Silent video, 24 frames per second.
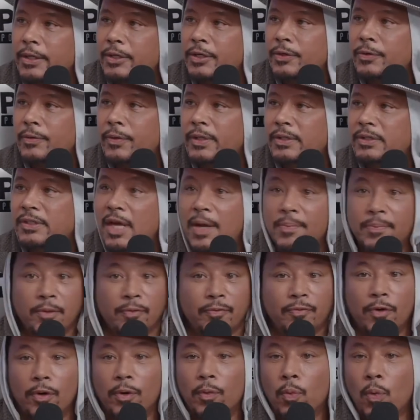doing something,
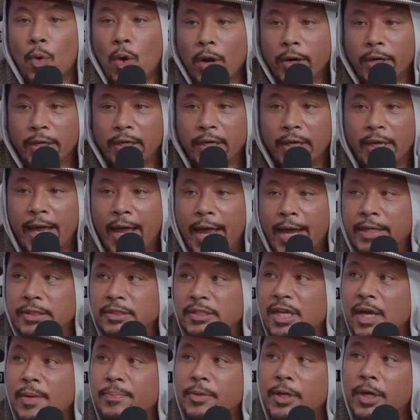for wanting to gain
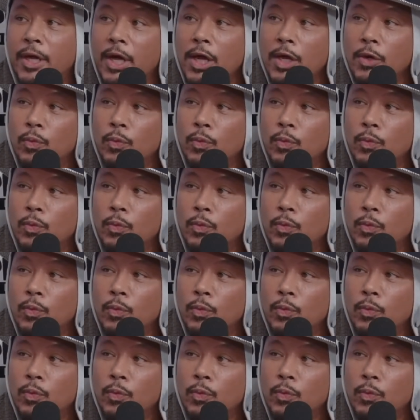something.